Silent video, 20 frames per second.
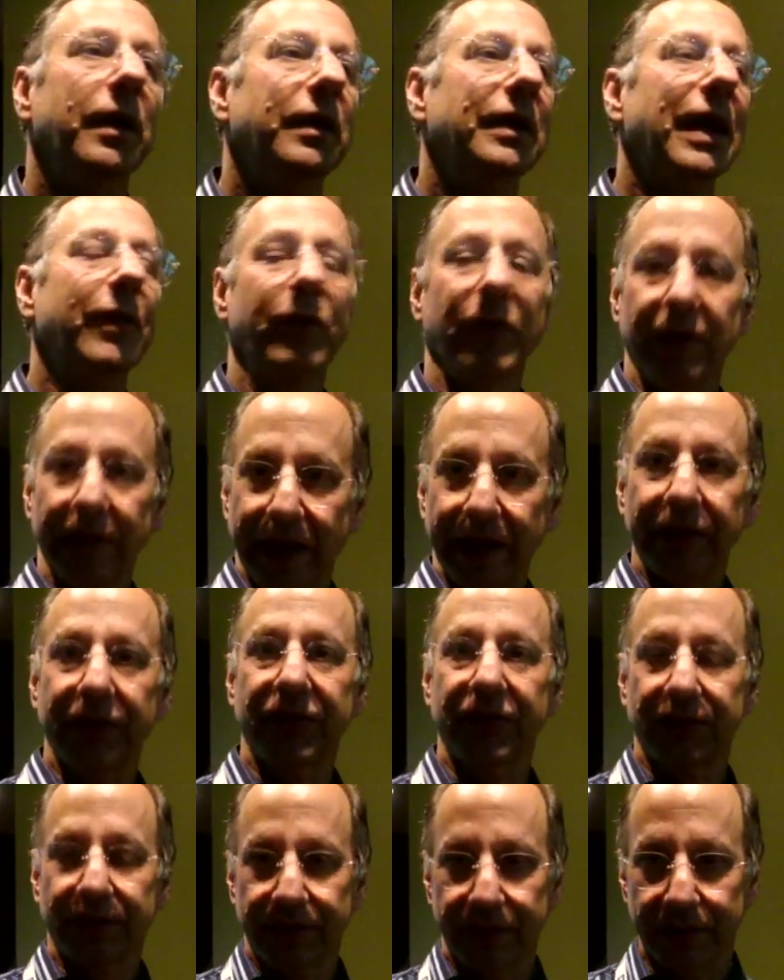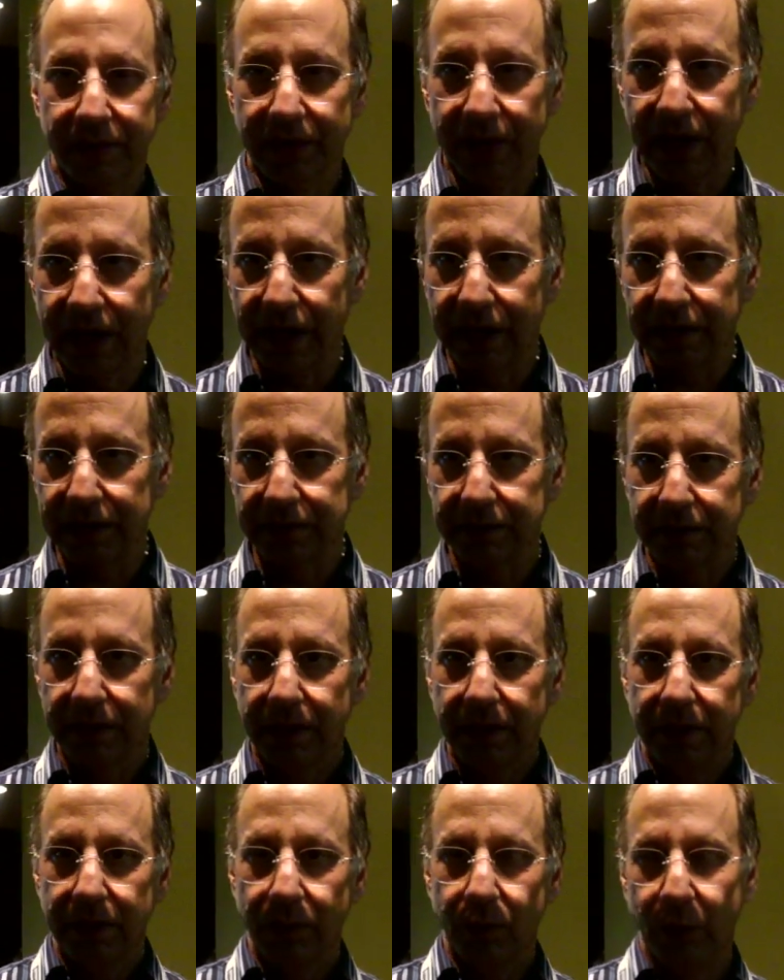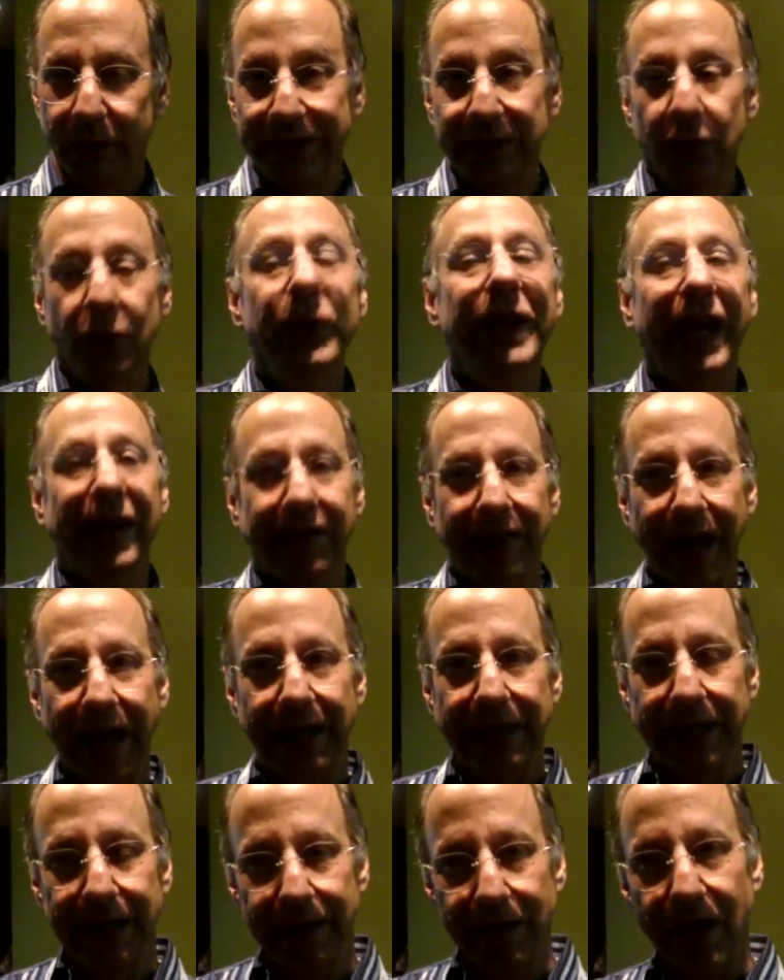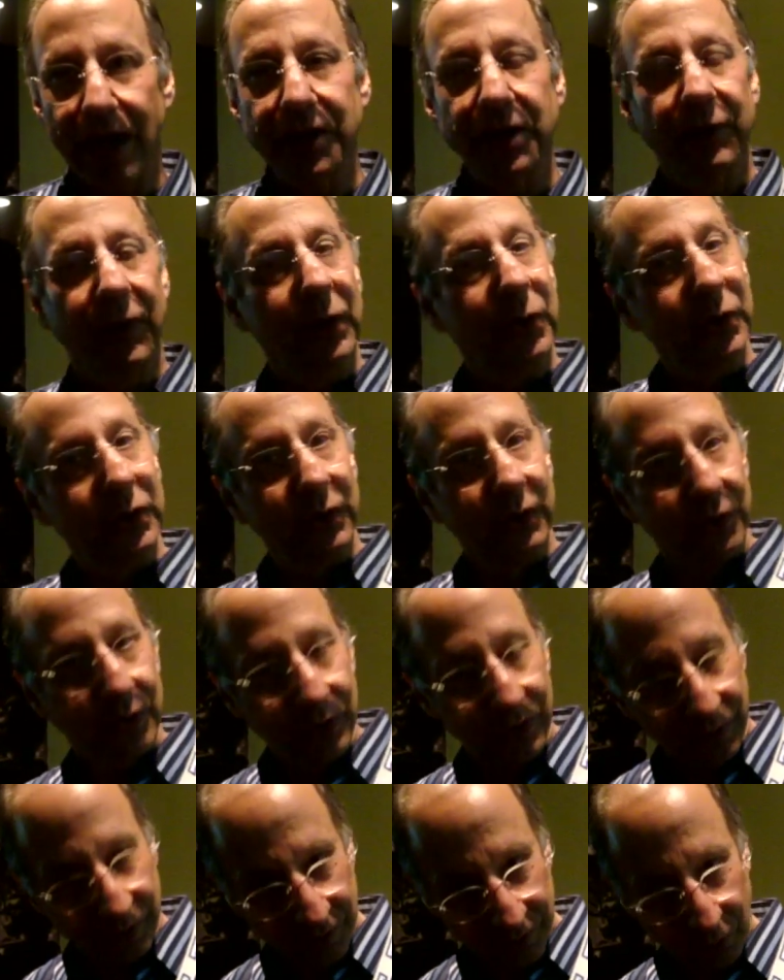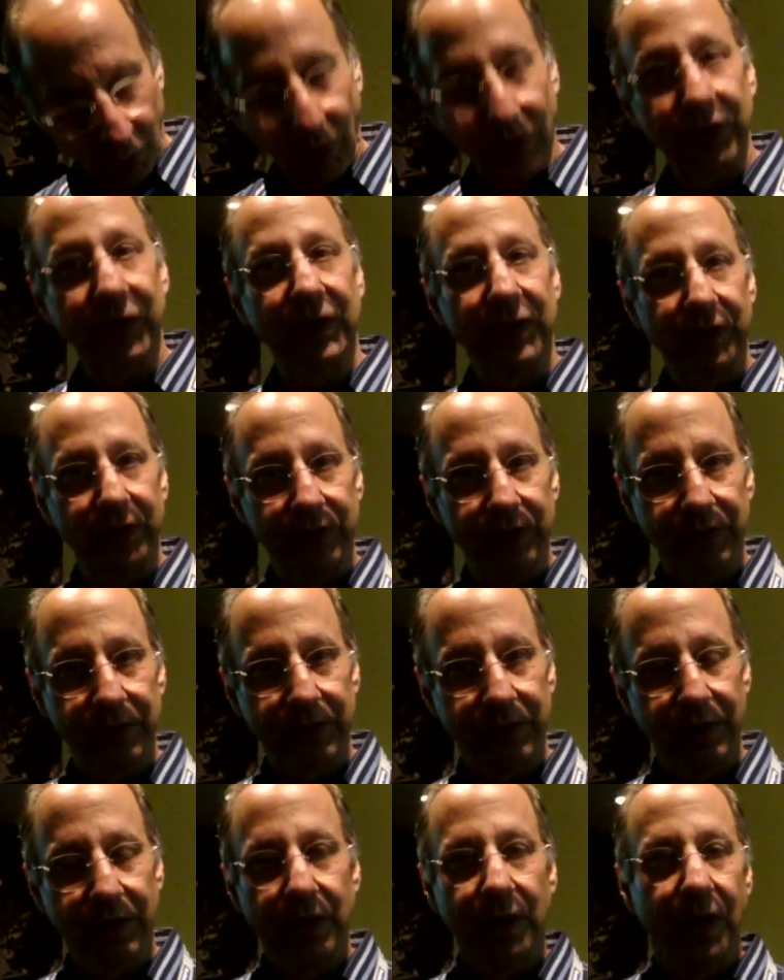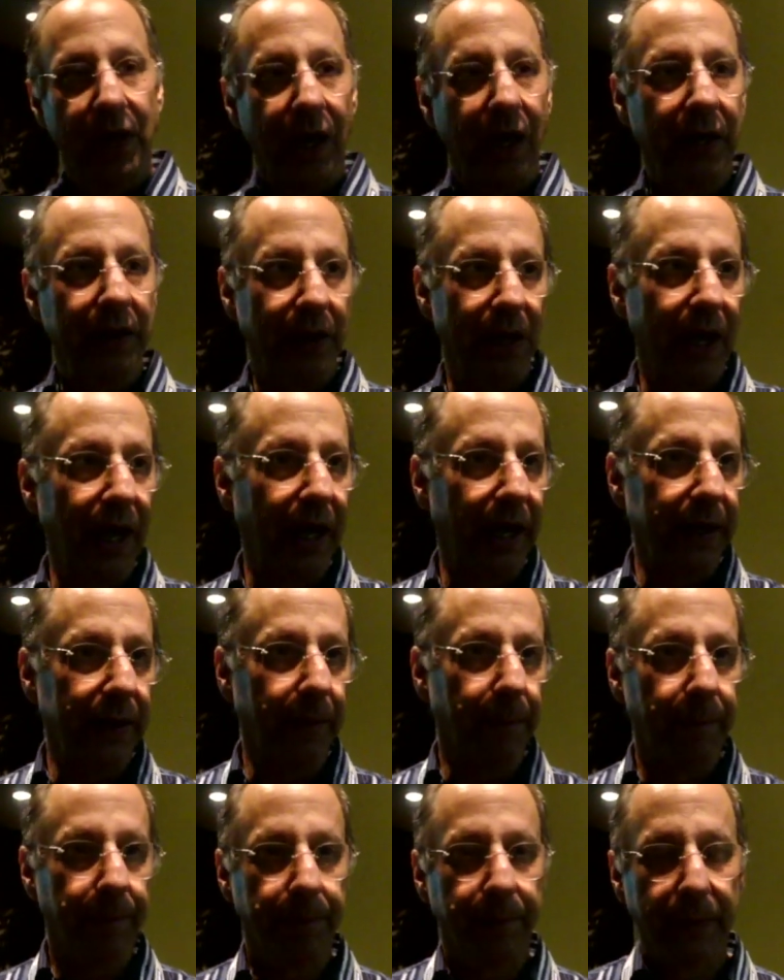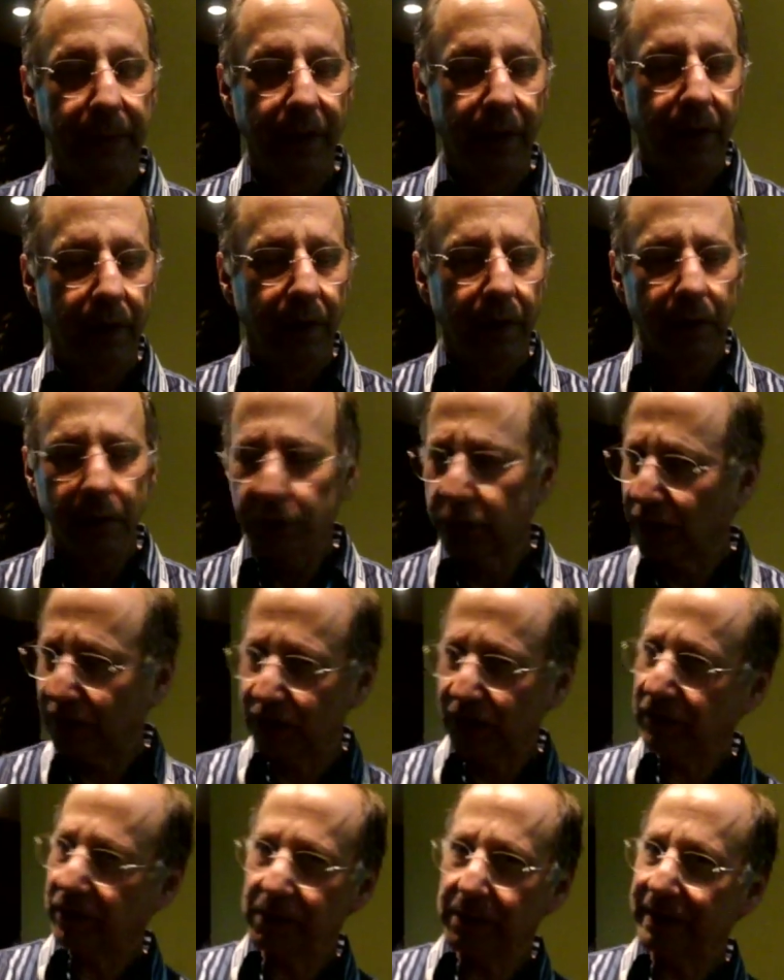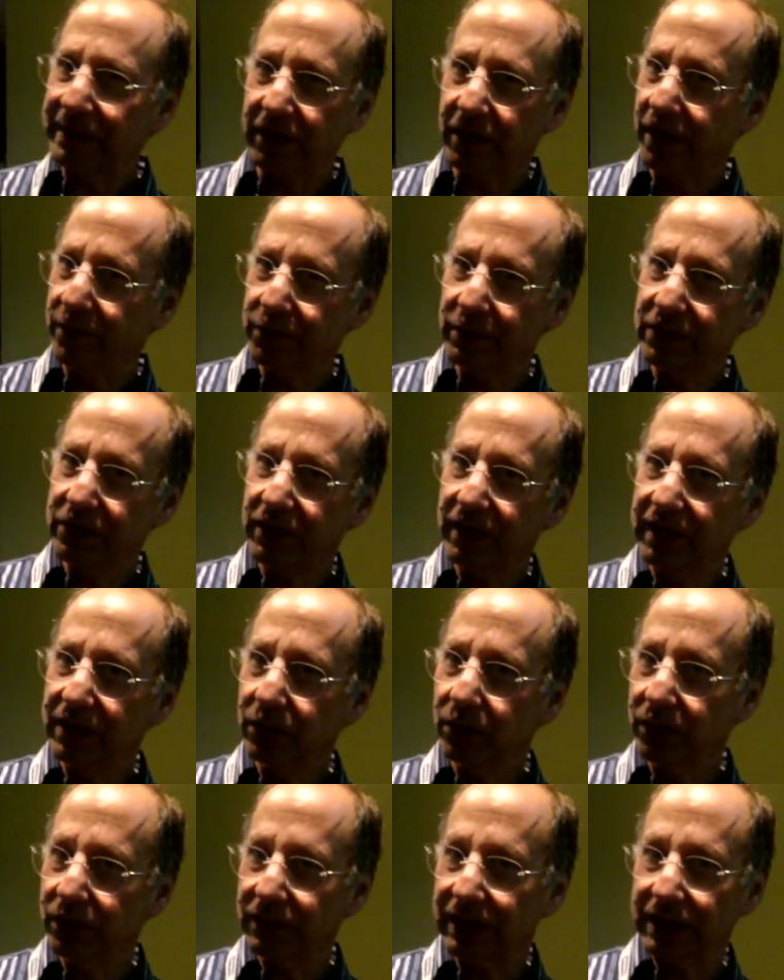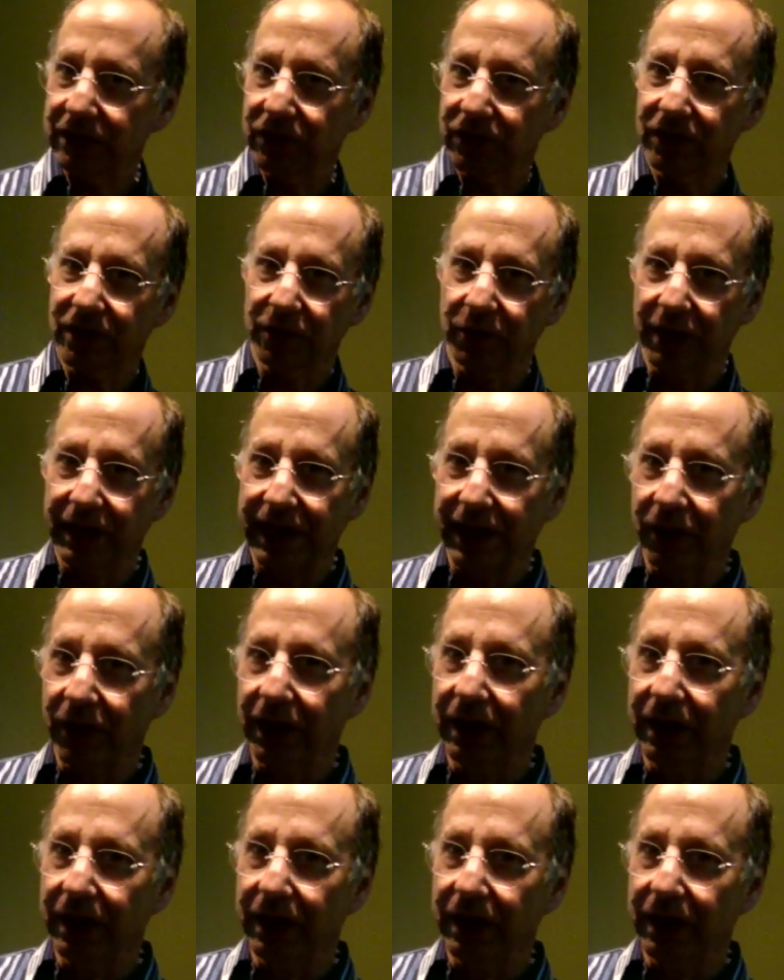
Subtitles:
Nevertheless, we do get that in lots of other sources online. Should I say something about the coverage thing, or is that just a red herring?